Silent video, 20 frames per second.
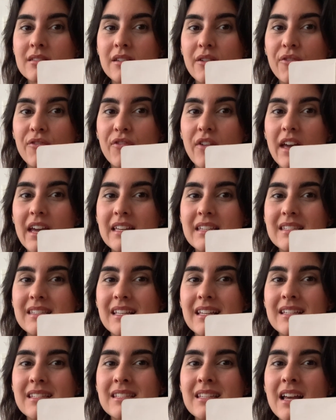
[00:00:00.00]
to face
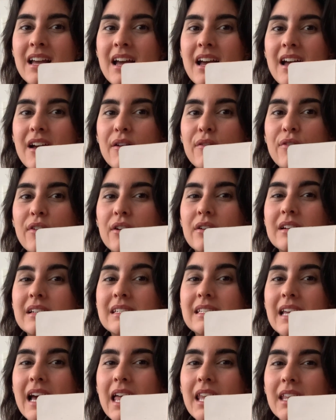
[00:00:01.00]
this very
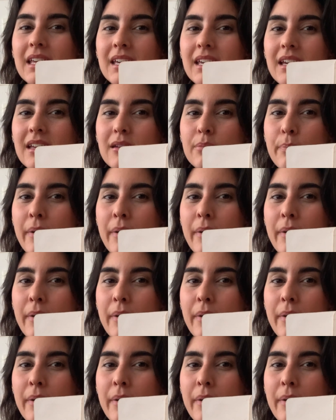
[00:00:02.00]
delicate